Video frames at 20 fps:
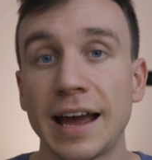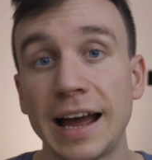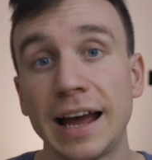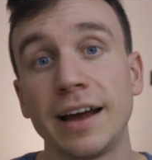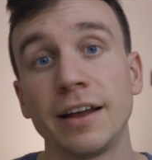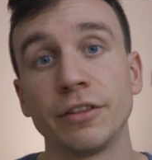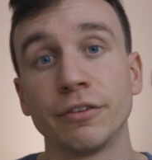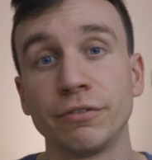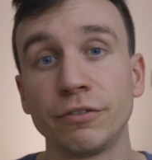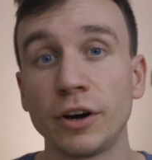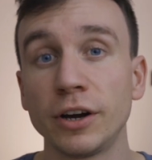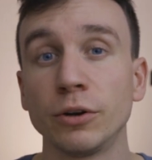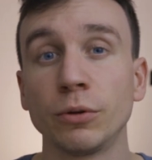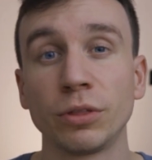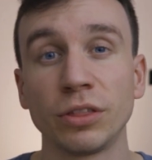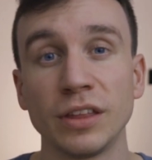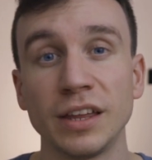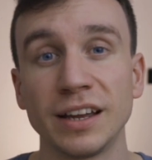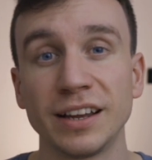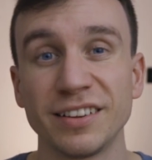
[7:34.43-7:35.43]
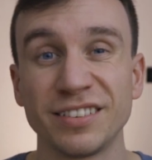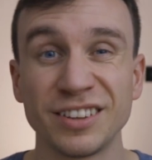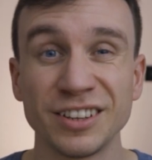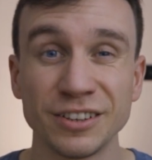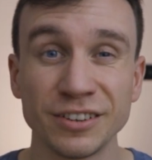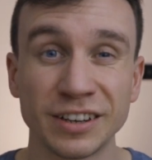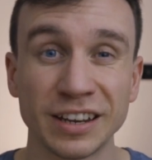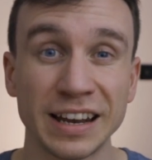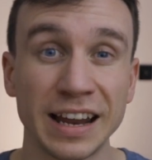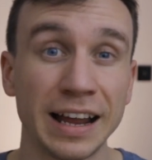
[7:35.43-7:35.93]
And the final thing is that
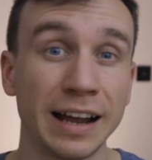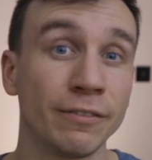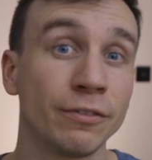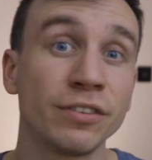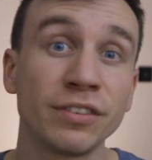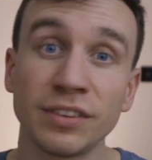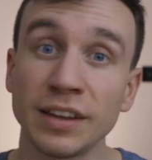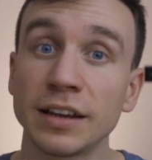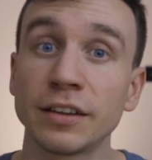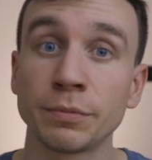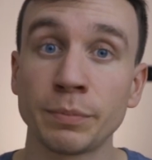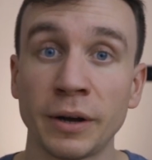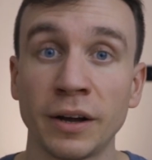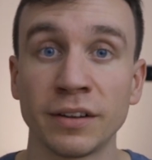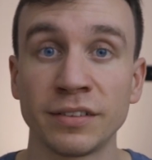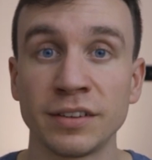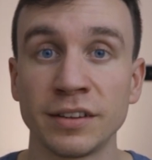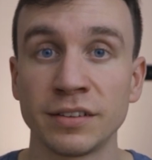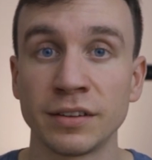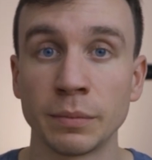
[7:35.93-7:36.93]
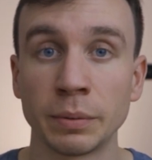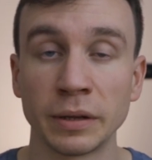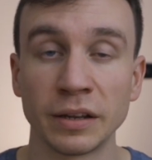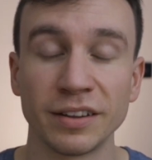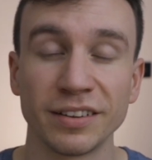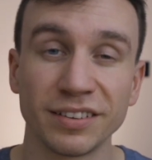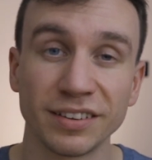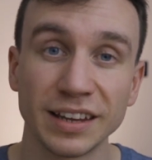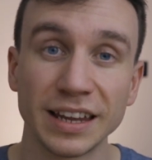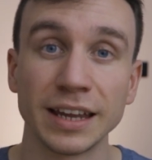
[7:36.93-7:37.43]
you can have six
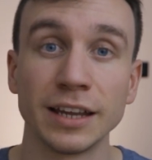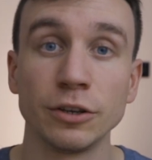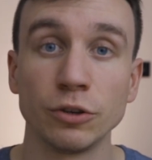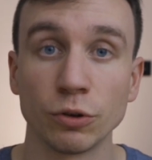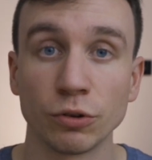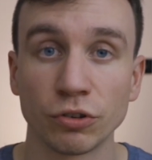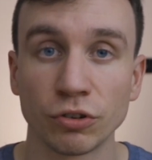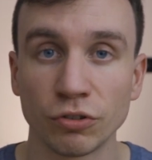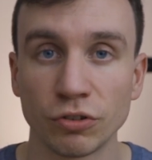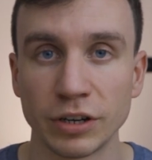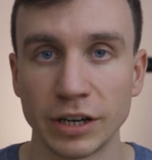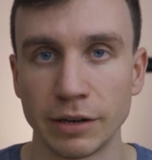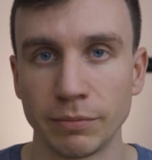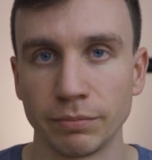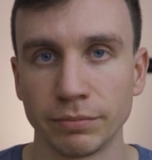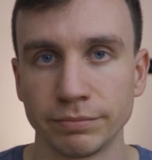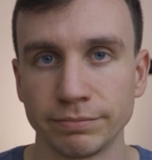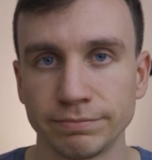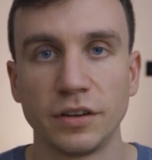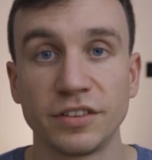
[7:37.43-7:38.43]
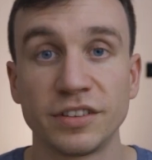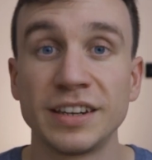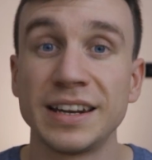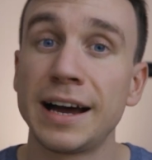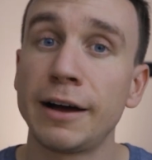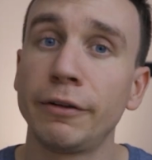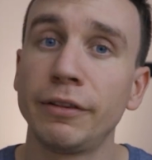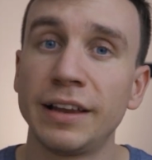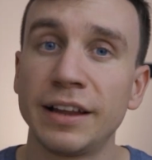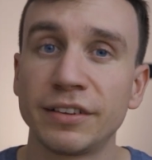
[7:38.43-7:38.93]
participants in your stream. So
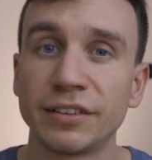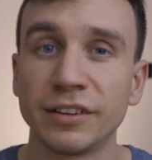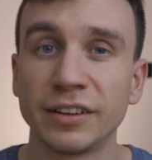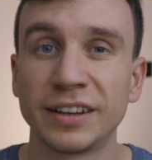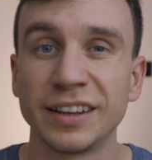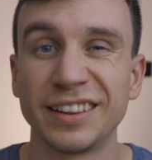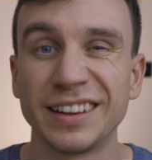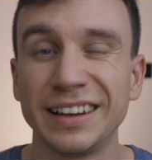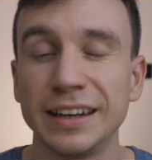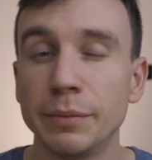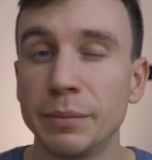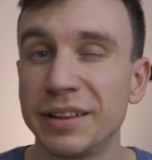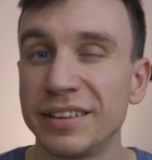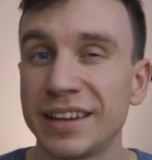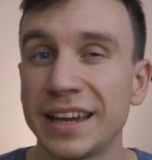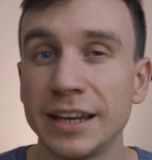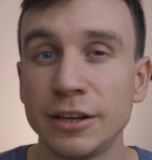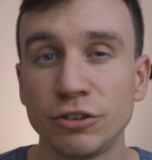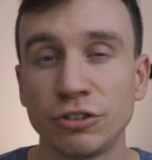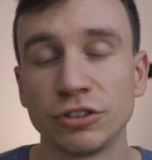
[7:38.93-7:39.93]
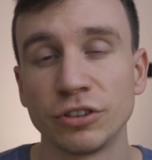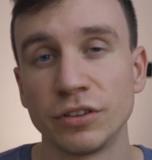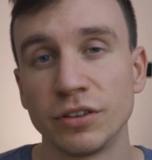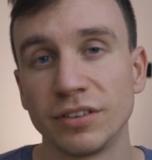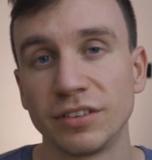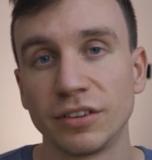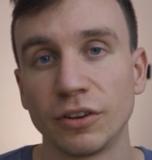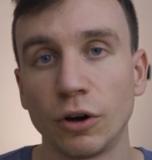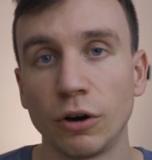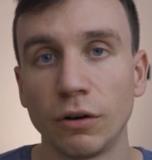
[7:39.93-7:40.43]
now let's look at the
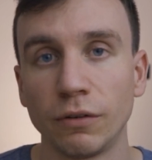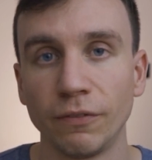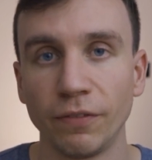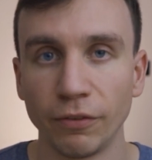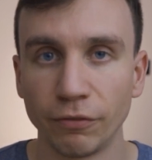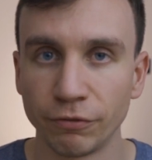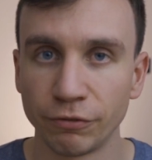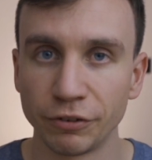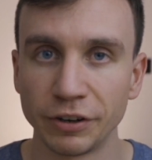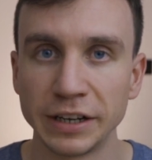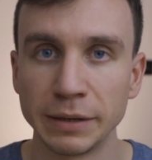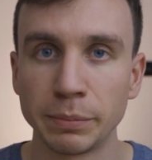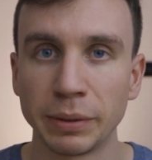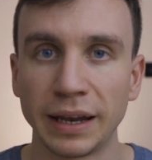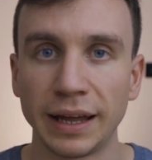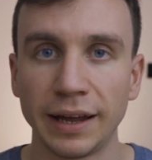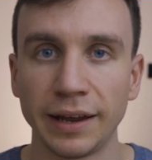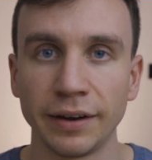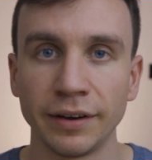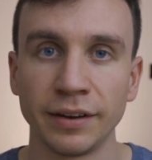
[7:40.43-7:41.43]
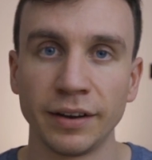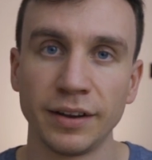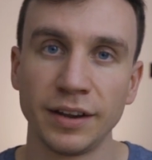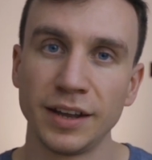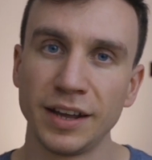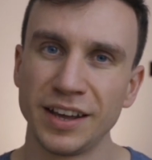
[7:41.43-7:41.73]
limitations of the free plan.